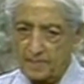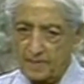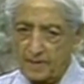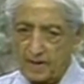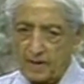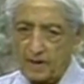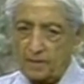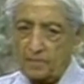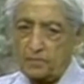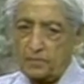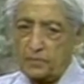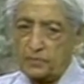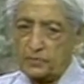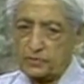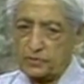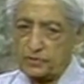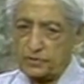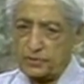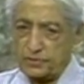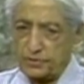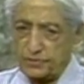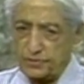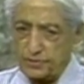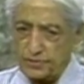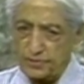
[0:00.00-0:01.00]
her
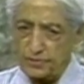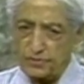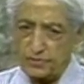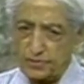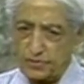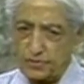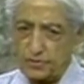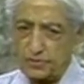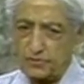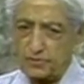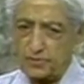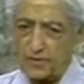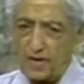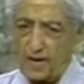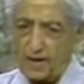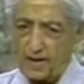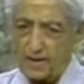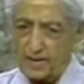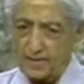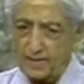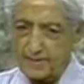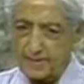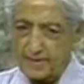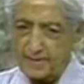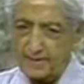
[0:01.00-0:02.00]
position in
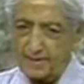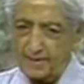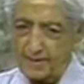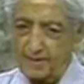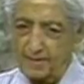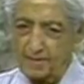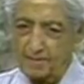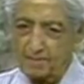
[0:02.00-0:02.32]
society.